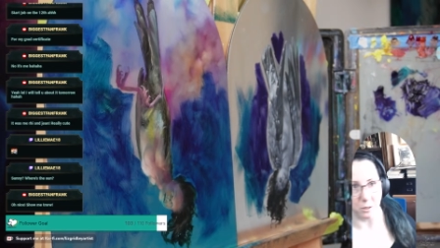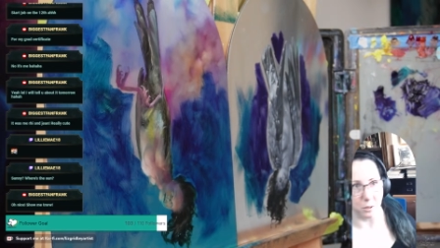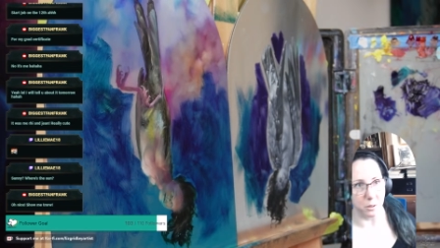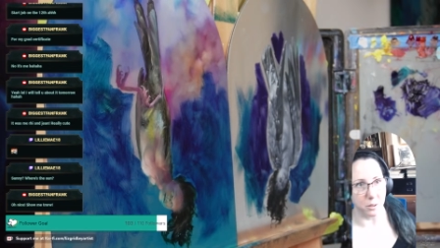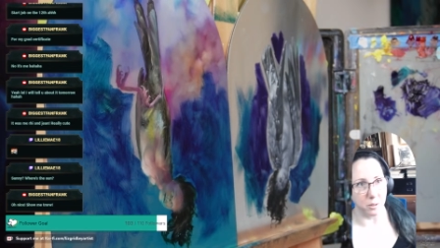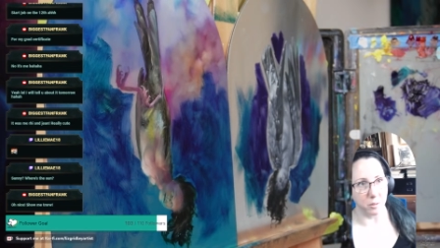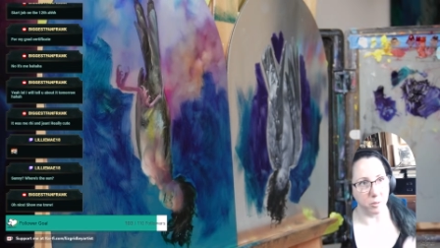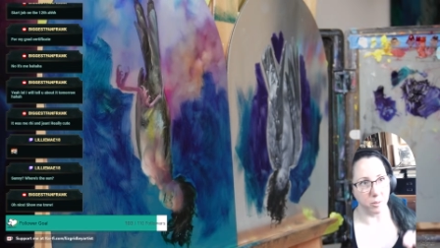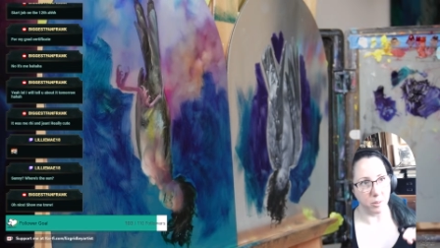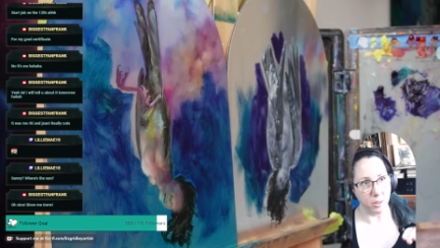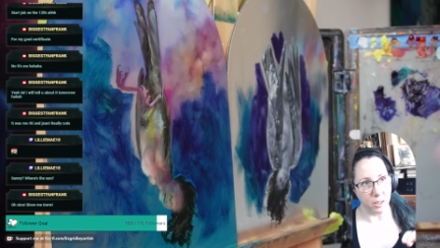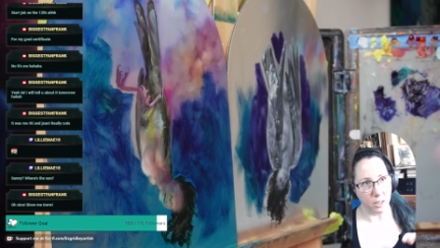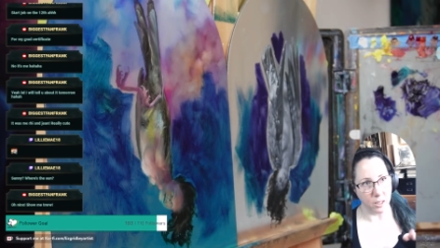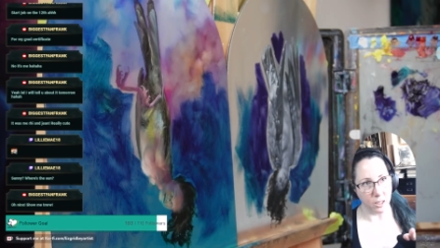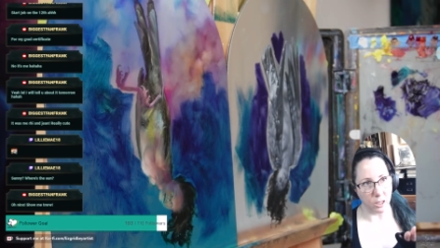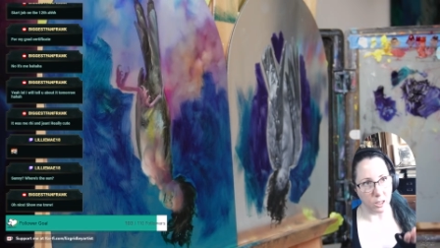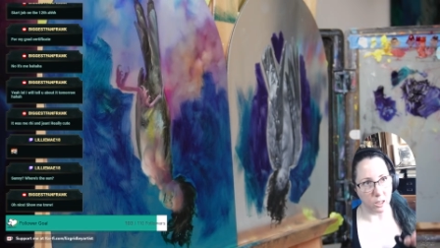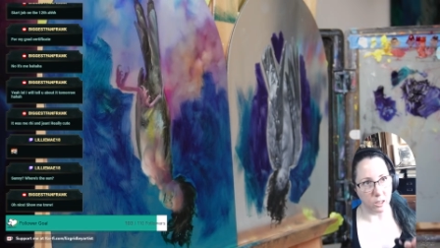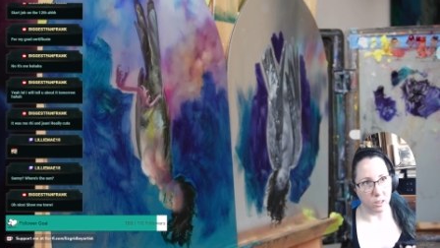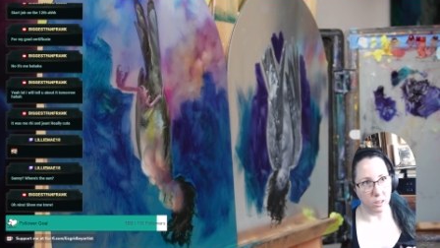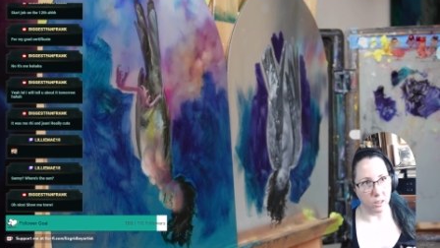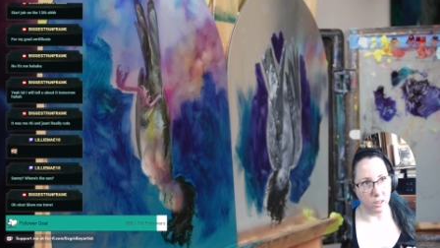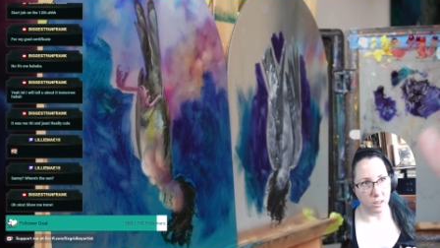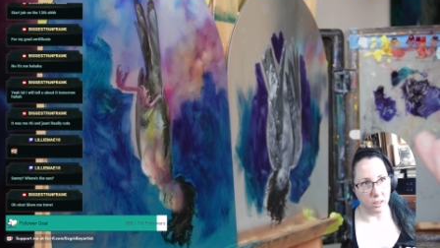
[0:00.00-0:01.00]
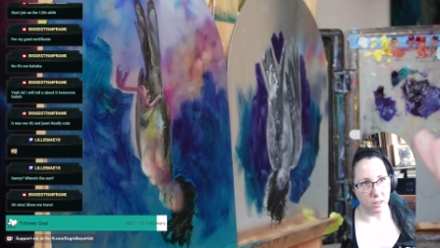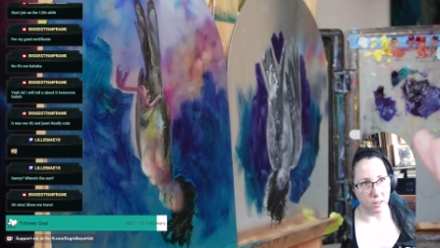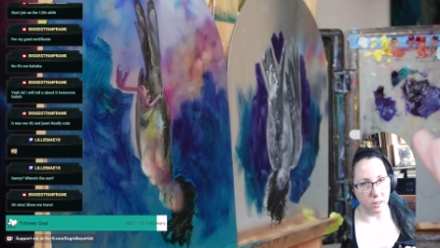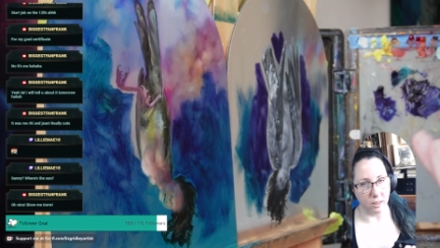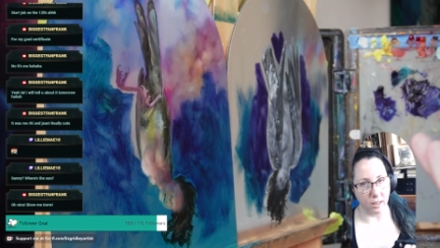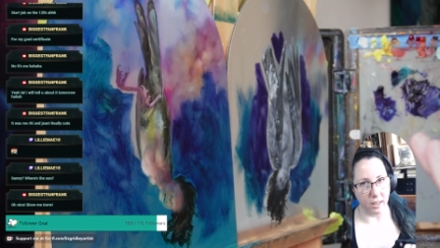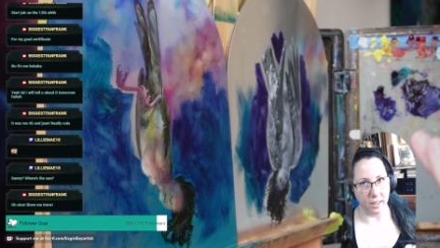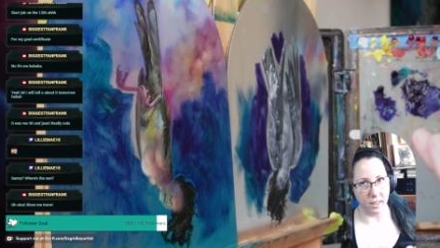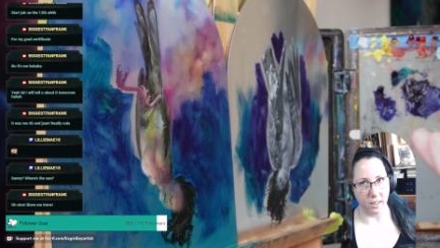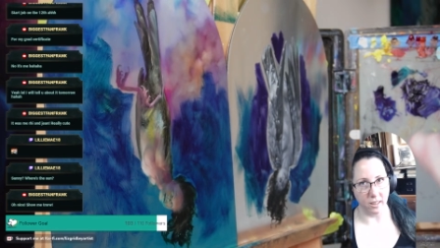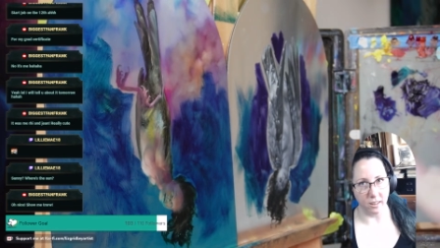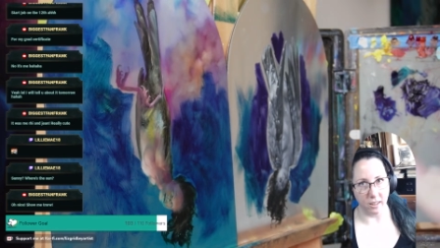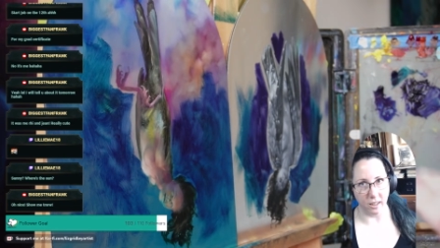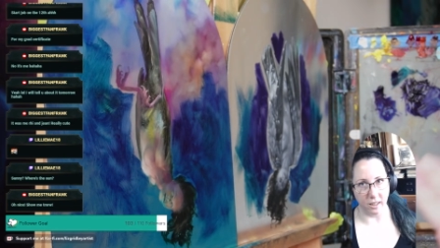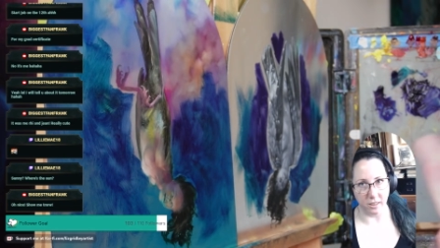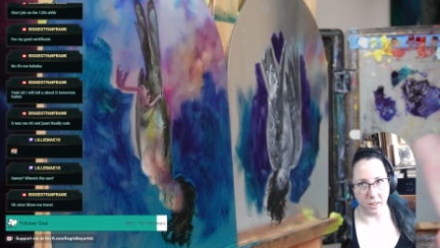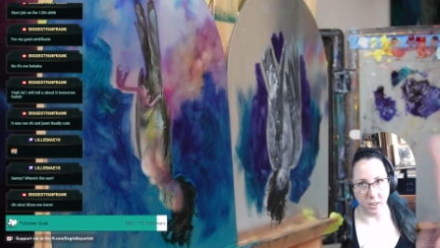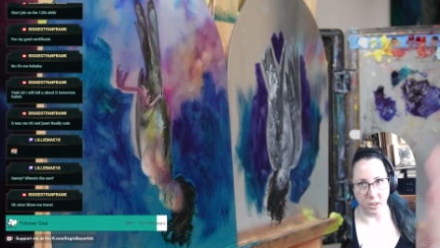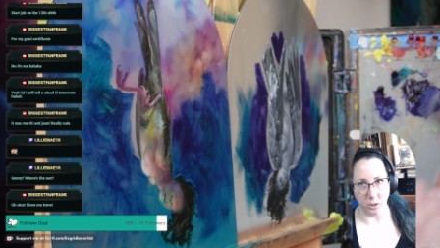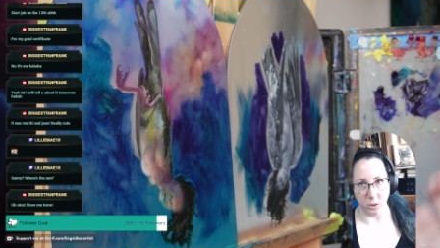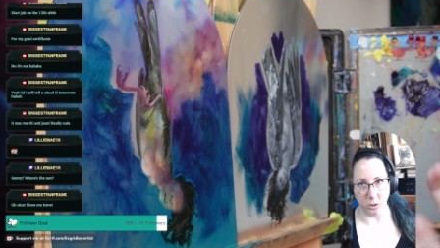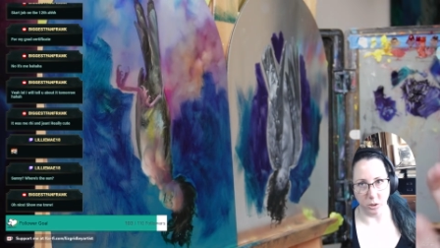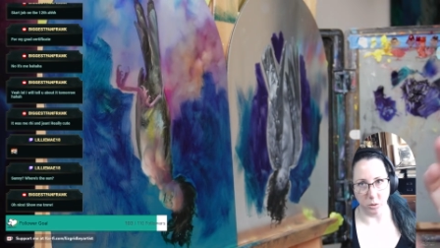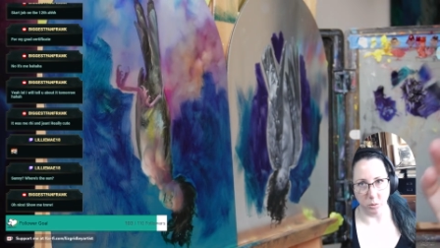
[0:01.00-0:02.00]
of like, I
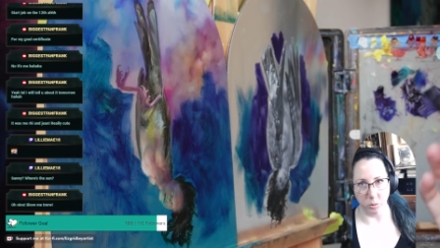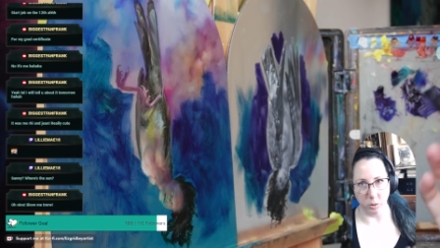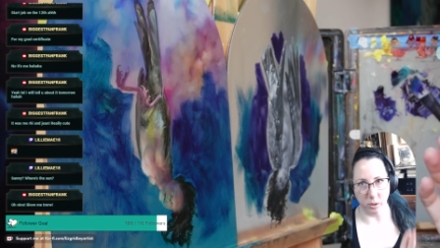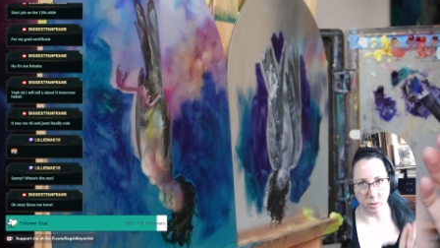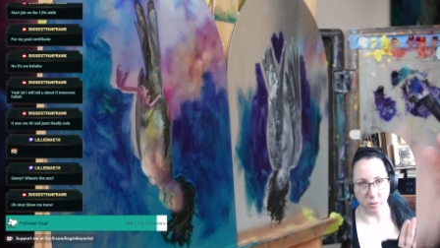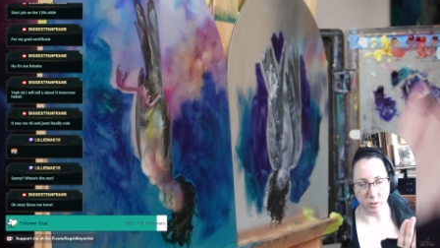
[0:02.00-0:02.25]
tilted one of